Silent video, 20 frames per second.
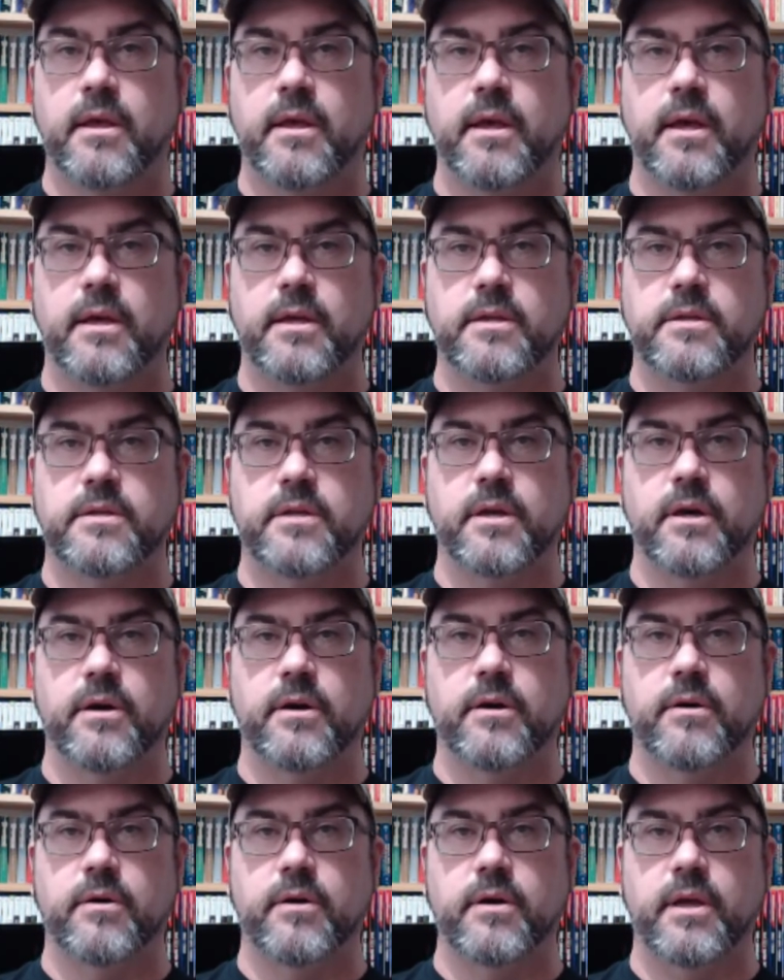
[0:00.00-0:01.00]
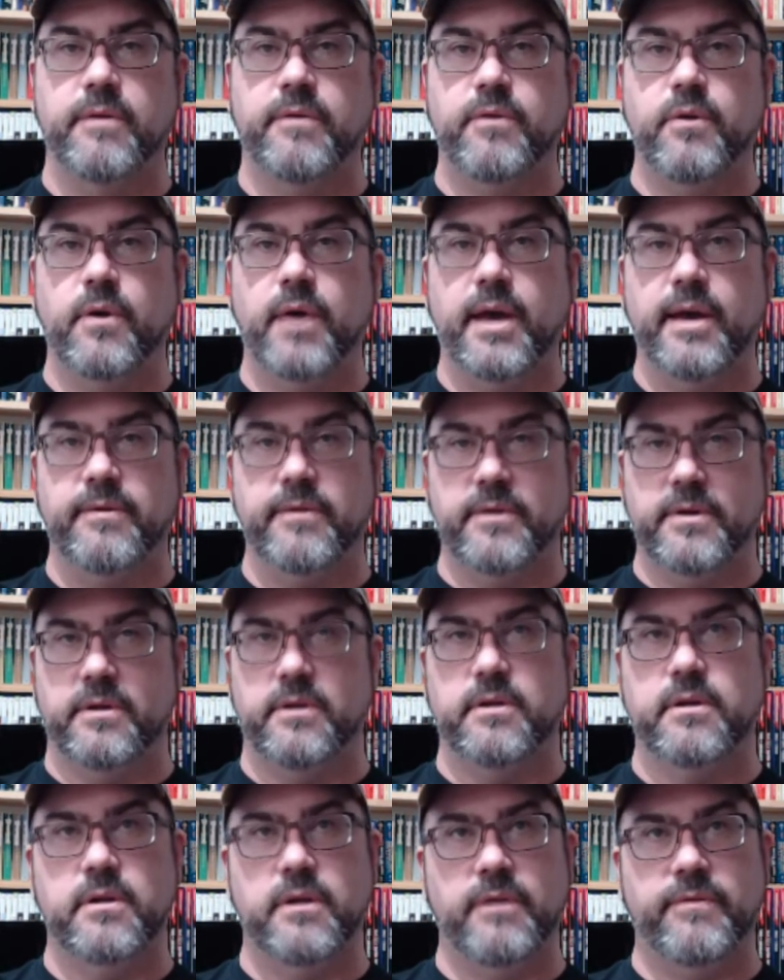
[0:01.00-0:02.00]
And so if you
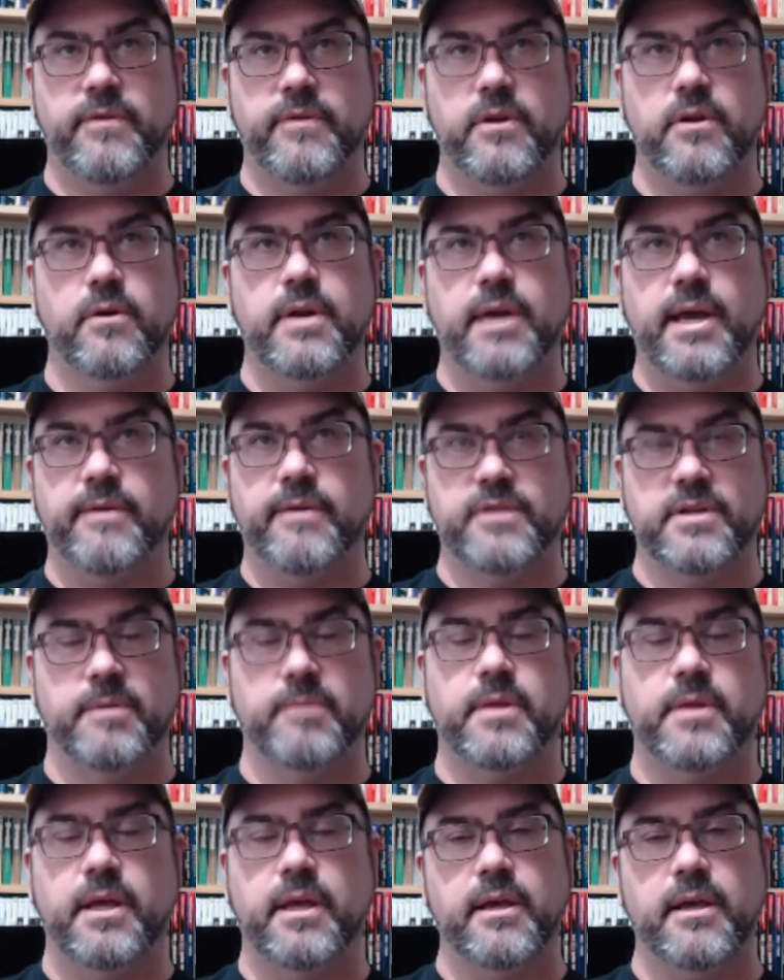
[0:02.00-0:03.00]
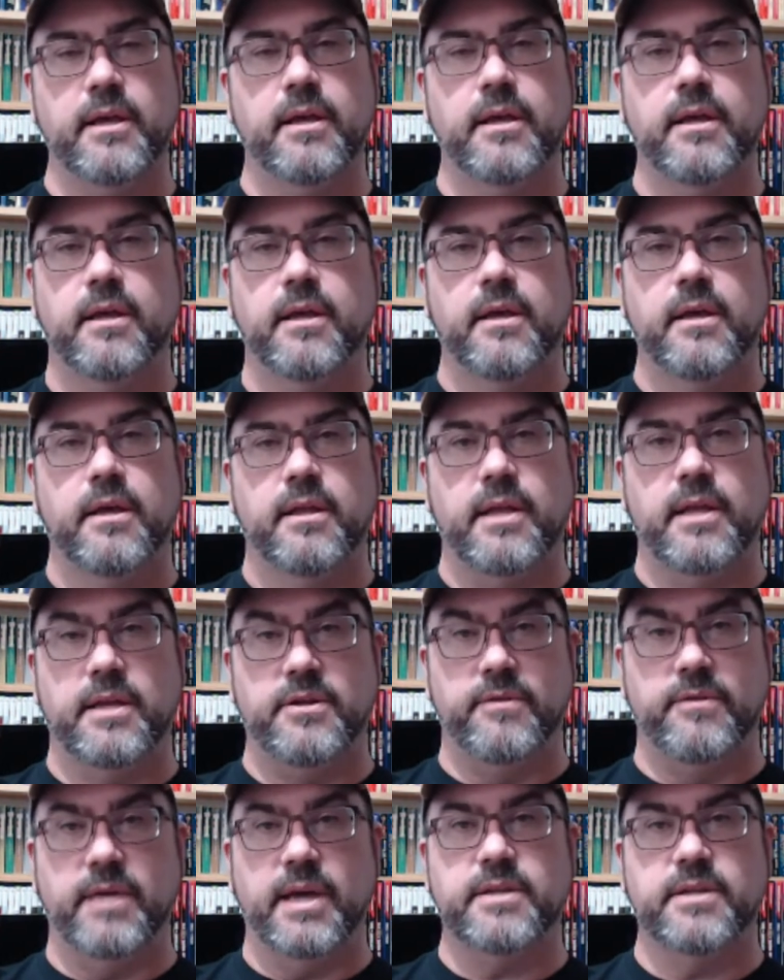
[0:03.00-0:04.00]
don't have something that
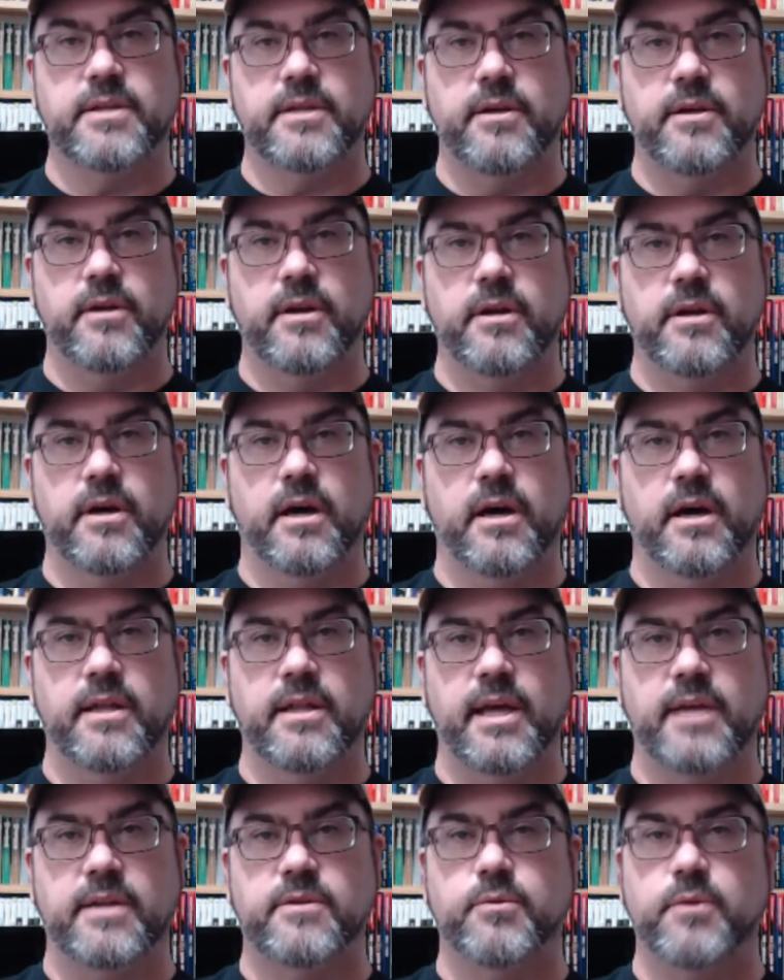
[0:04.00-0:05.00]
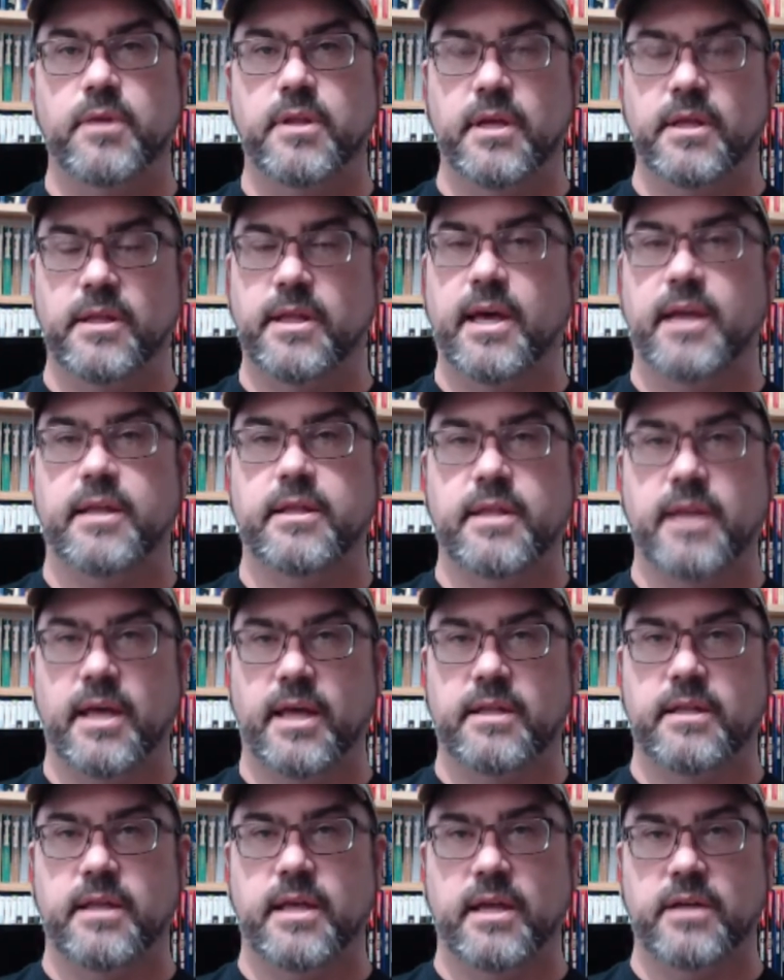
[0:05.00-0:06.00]
you've executed on that's within that
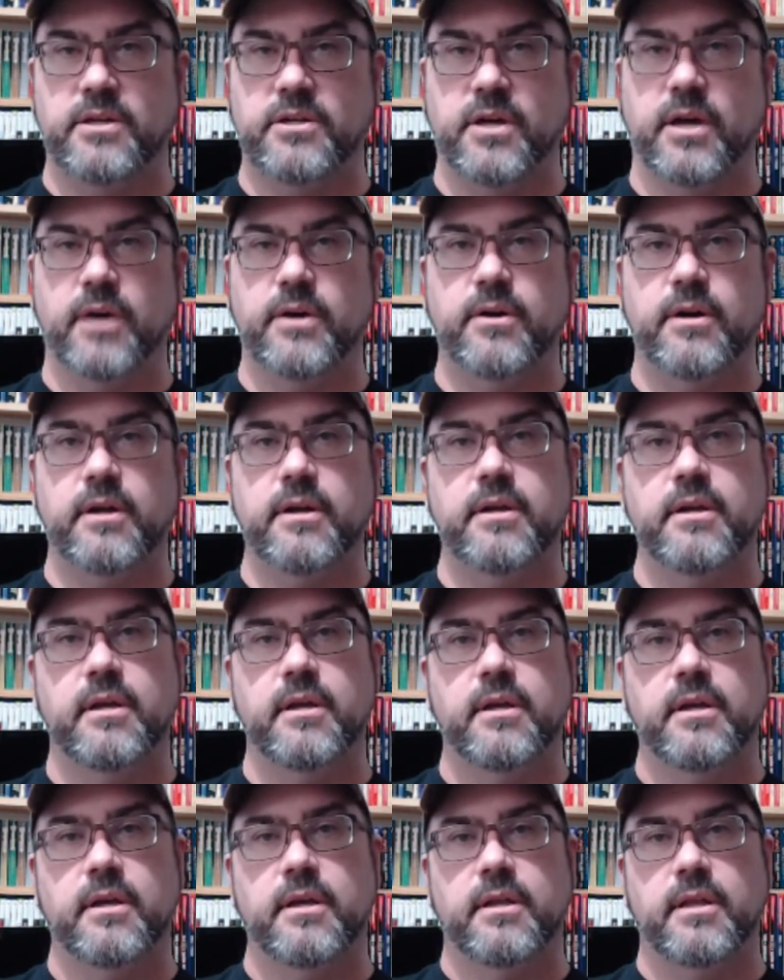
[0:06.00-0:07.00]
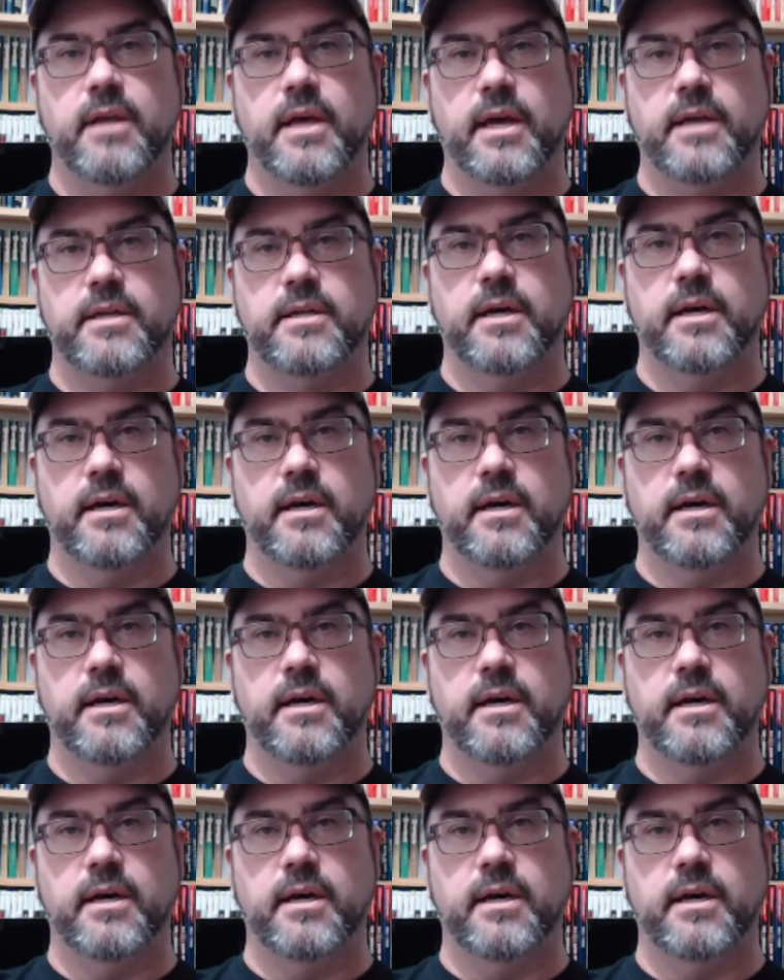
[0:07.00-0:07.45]
genre, that